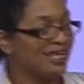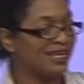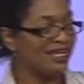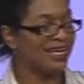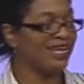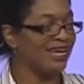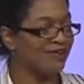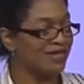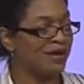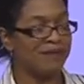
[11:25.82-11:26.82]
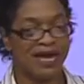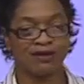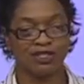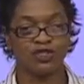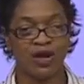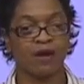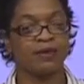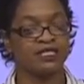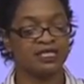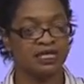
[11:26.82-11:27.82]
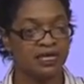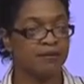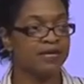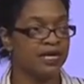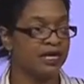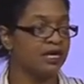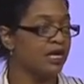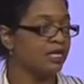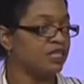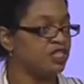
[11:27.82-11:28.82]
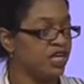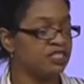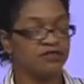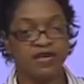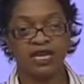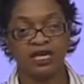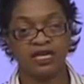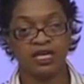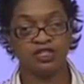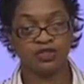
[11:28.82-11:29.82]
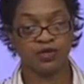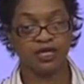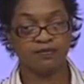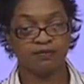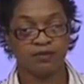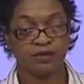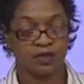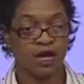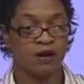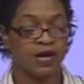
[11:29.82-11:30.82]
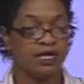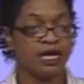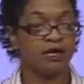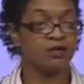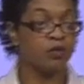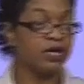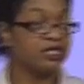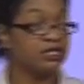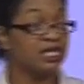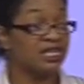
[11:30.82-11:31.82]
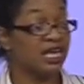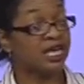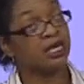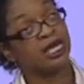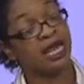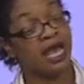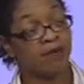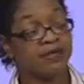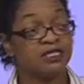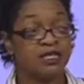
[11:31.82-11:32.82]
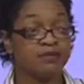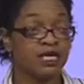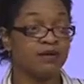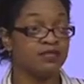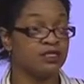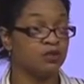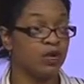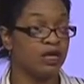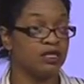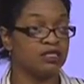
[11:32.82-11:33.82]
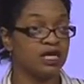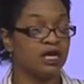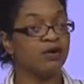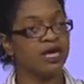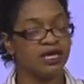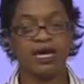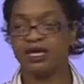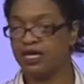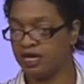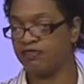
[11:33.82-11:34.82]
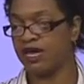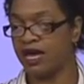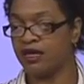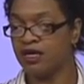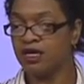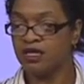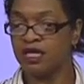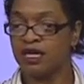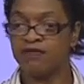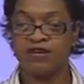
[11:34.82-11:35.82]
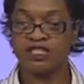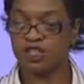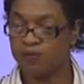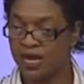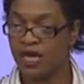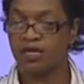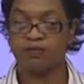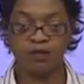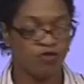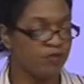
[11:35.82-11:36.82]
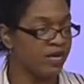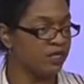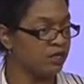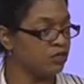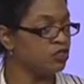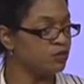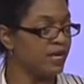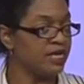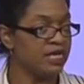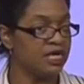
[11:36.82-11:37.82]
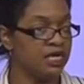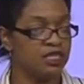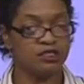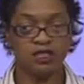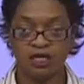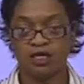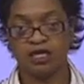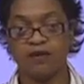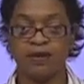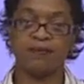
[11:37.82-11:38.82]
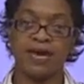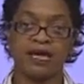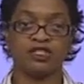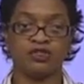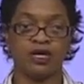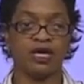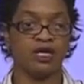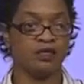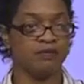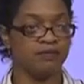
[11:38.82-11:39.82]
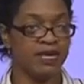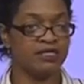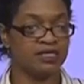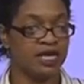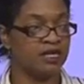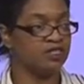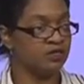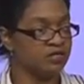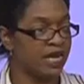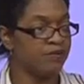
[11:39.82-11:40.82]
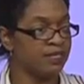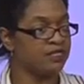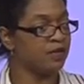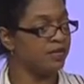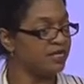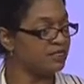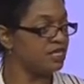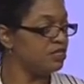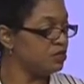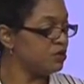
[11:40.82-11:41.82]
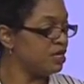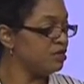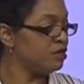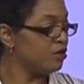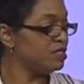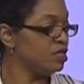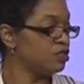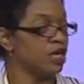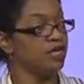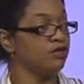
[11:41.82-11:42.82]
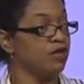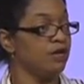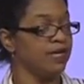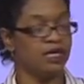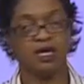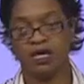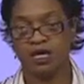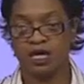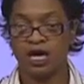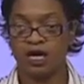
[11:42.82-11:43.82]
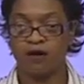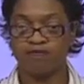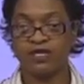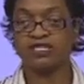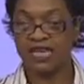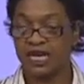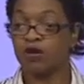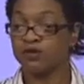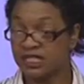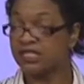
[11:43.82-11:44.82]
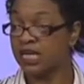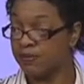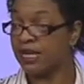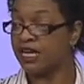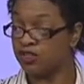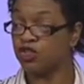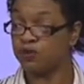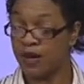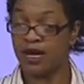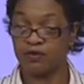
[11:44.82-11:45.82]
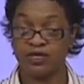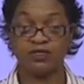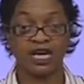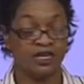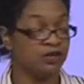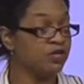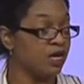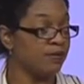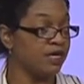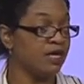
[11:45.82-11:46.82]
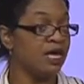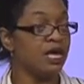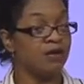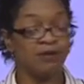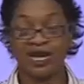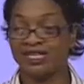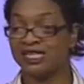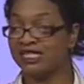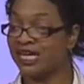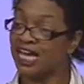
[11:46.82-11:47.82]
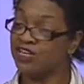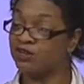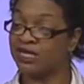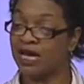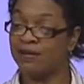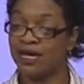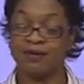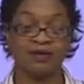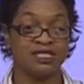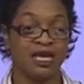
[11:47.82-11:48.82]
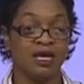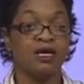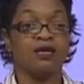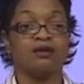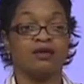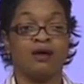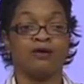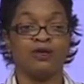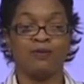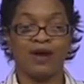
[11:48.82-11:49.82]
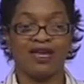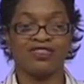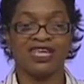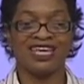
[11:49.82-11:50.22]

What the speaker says: getting everything back on track by just limiting the chance of getting an injury. All right, now what can happen sometimes as well, it's like, okay, yeah, I can get that if I just bend, move use my knees, keep my back straight, makes sense, tighten my tummy as I do it. You know, always hear, tighten your tummy, because that helps to stabilize your spine when you tighten your tummy. And when I say tighten your tummy, I'm not saying hold your breath.